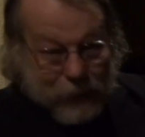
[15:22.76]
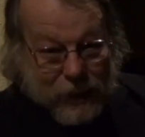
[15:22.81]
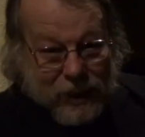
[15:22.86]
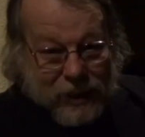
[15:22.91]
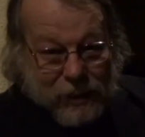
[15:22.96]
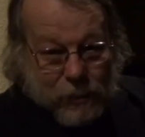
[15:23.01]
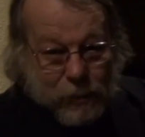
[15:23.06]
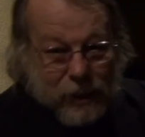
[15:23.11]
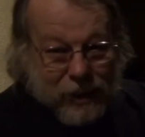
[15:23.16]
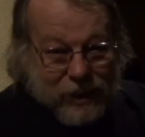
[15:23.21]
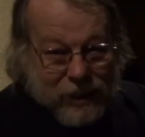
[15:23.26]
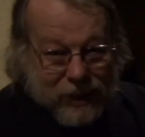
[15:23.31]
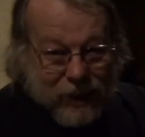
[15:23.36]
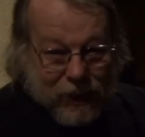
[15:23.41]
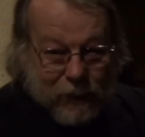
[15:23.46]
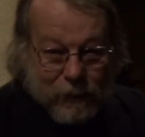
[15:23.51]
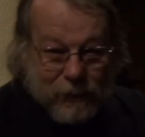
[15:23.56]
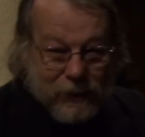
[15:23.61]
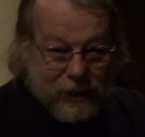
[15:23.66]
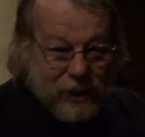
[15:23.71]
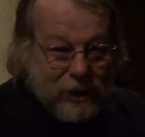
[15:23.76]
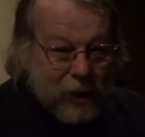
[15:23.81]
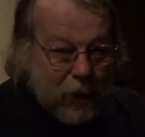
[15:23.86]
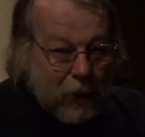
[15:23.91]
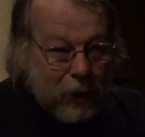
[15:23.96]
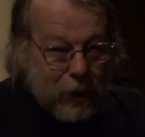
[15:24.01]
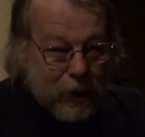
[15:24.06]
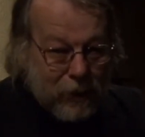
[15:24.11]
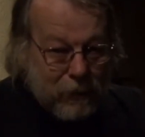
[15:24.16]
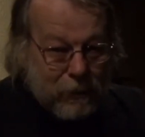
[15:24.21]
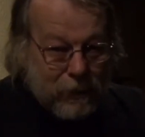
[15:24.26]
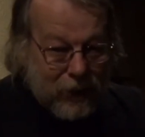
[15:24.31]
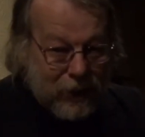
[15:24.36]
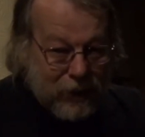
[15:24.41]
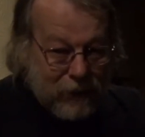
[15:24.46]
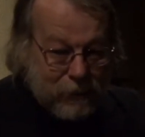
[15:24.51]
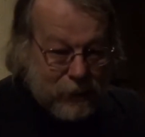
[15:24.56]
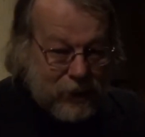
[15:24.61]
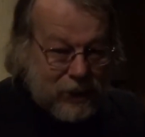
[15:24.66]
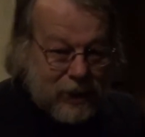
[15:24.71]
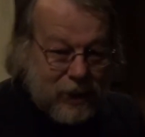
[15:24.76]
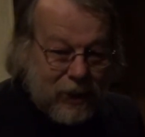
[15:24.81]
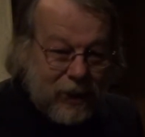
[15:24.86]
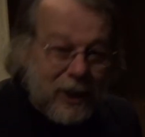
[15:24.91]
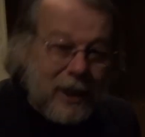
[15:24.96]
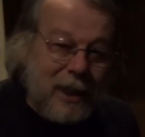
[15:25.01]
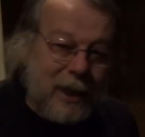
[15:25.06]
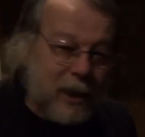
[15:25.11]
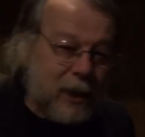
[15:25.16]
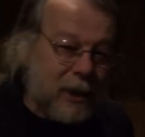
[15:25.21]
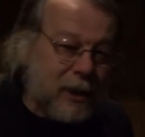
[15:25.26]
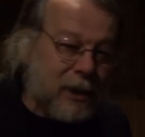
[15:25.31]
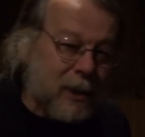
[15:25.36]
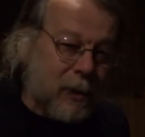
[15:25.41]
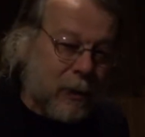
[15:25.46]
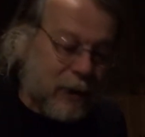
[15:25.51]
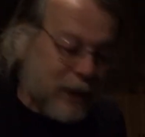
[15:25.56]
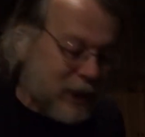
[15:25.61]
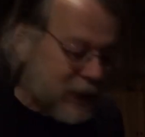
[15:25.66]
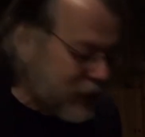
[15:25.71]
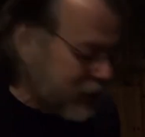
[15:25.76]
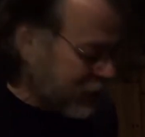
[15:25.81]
pinch myself, but no, I'm still here, so this